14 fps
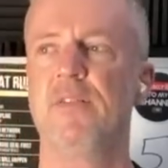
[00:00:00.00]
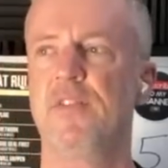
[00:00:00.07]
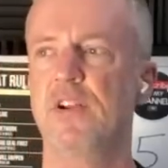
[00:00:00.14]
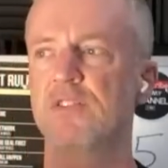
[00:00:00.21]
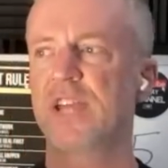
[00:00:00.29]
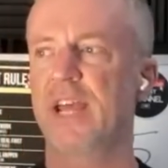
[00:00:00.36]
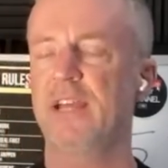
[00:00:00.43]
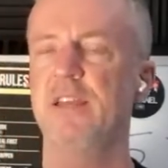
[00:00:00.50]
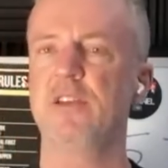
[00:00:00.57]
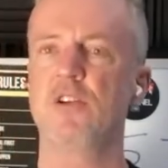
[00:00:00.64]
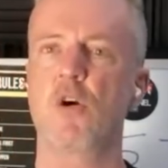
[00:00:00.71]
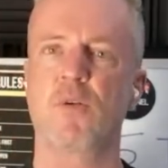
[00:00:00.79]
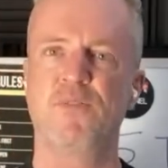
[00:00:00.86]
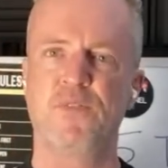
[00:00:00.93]
They're taking
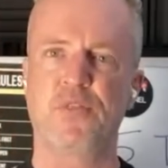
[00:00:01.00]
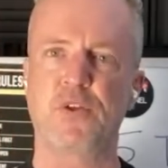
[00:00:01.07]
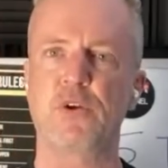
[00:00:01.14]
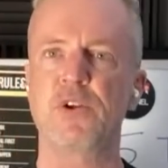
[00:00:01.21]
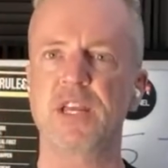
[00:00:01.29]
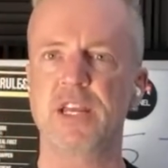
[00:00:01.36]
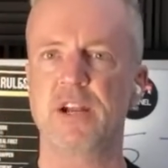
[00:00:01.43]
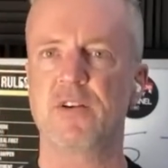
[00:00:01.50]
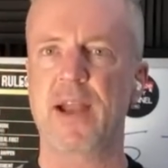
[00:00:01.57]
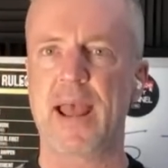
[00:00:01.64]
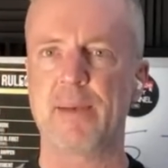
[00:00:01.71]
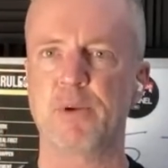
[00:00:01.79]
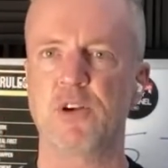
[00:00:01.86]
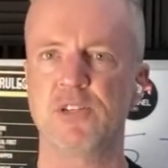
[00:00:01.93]
your 30 year
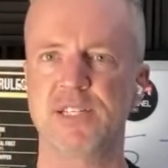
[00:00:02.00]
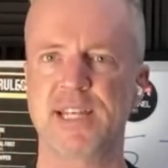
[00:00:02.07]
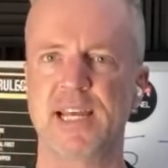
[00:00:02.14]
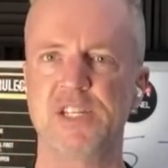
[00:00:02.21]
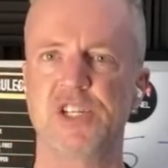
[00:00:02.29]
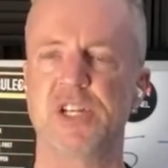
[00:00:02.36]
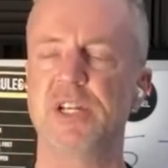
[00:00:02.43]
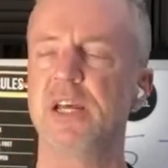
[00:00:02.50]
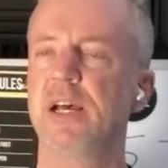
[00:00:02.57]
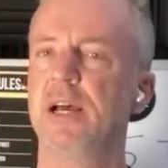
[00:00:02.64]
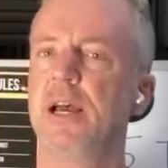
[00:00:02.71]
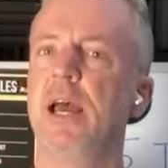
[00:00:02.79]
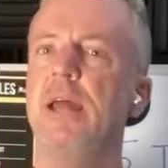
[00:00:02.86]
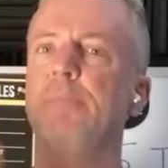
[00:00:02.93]
amortization
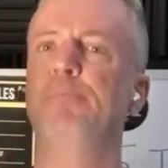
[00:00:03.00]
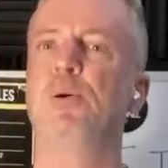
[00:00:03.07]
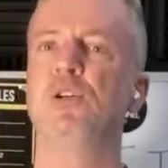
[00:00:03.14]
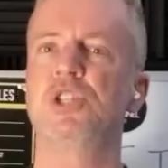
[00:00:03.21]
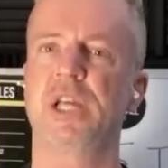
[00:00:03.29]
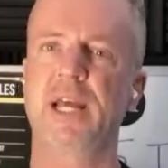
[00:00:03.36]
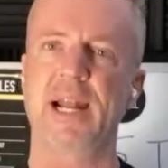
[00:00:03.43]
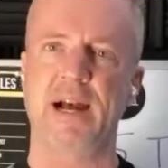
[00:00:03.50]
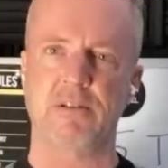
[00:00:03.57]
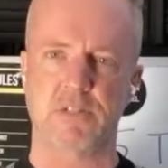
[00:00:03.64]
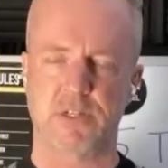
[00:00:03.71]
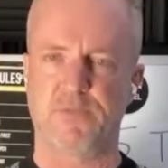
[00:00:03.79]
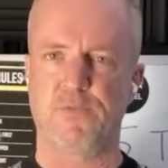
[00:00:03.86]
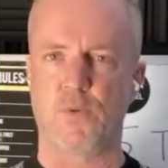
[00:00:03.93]
and pushing it out
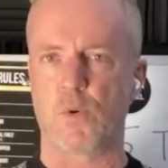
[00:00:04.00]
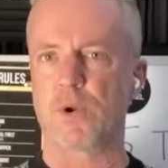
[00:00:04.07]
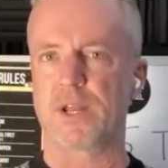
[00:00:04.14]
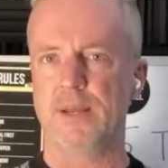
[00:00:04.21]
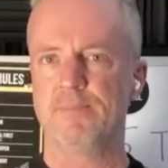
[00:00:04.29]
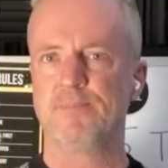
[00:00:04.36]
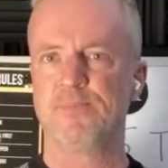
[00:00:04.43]
to 40.